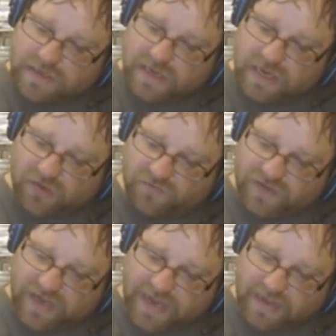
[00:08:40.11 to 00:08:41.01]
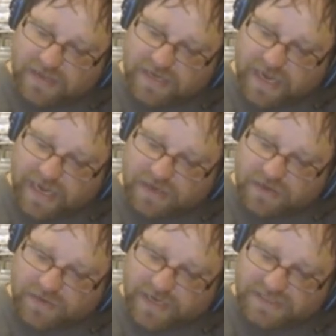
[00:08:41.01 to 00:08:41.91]
Alfie Allen, and
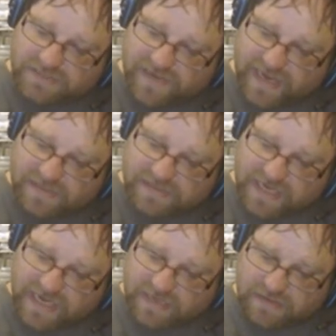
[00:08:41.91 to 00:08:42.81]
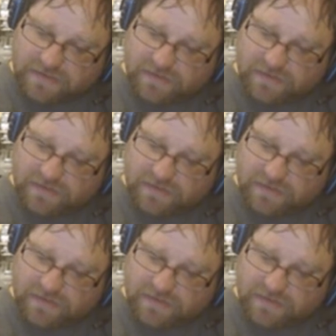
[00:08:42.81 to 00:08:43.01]
Grace Van Dien